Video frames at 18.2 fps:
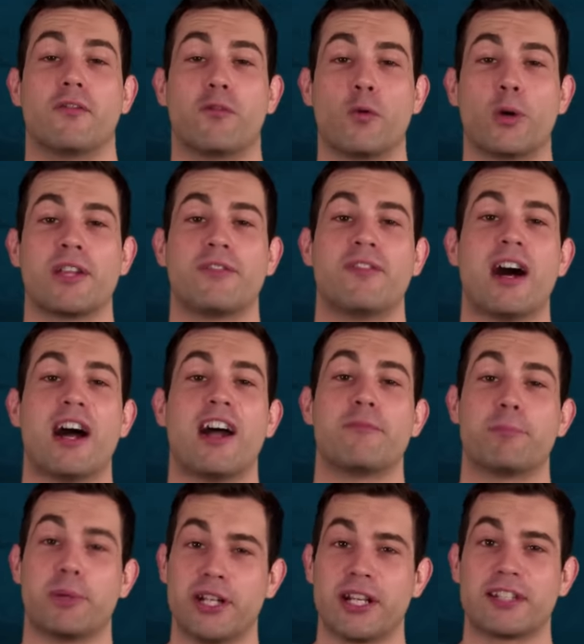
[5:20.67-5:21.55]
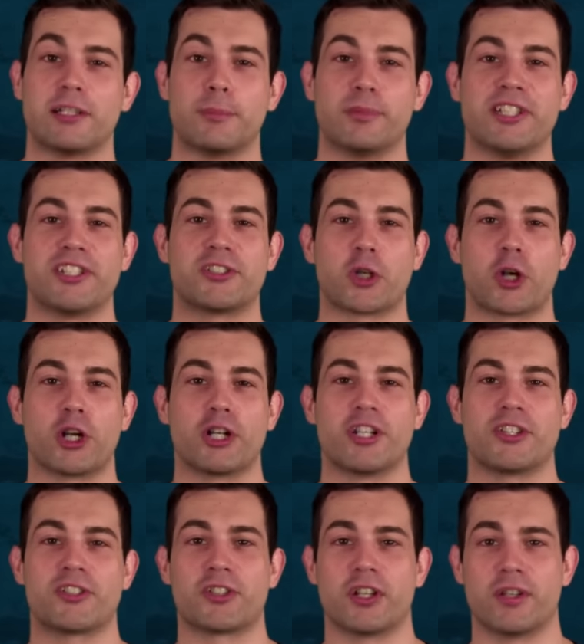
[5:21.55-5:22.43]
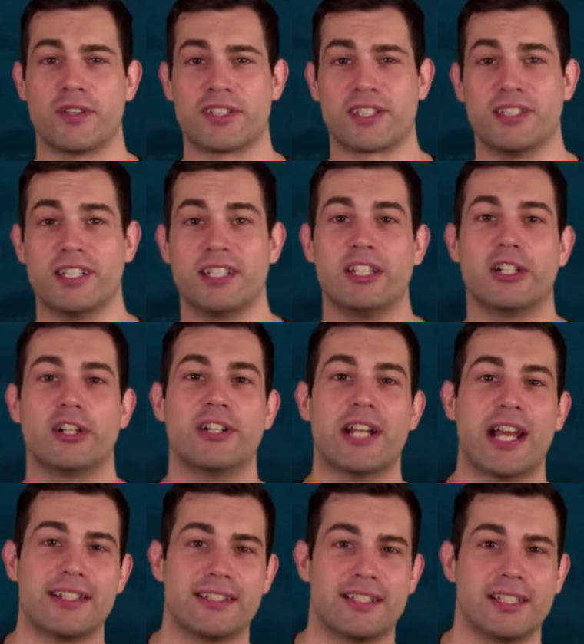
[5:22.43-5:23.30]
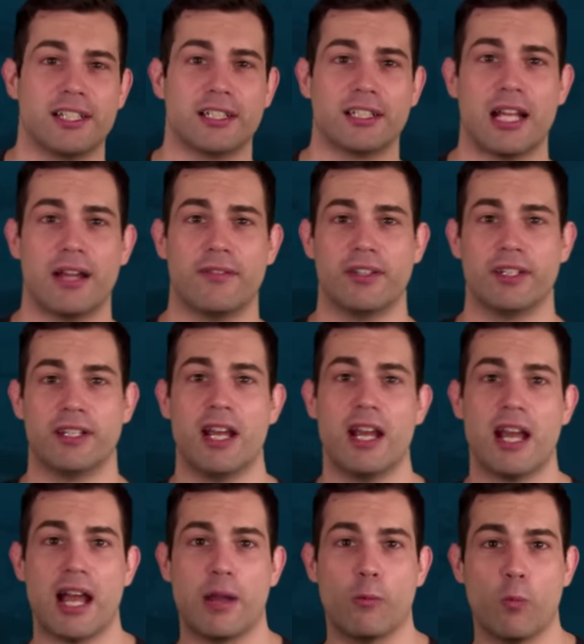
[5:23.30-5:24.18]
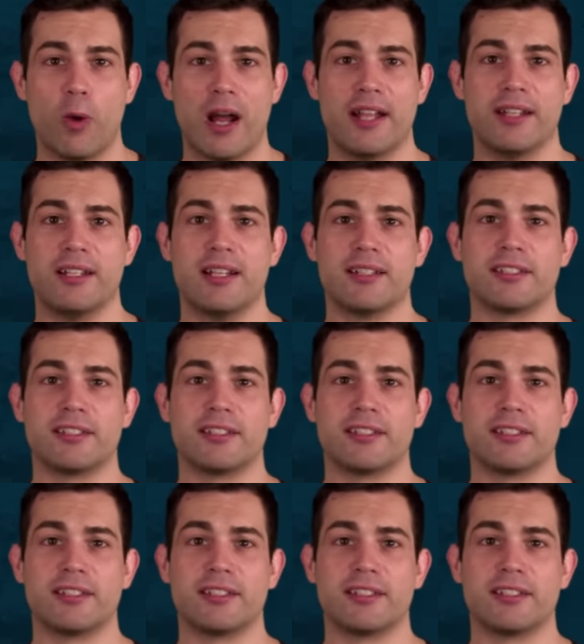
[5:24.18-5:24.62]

The 45 predictably started its service in the year 1911 and went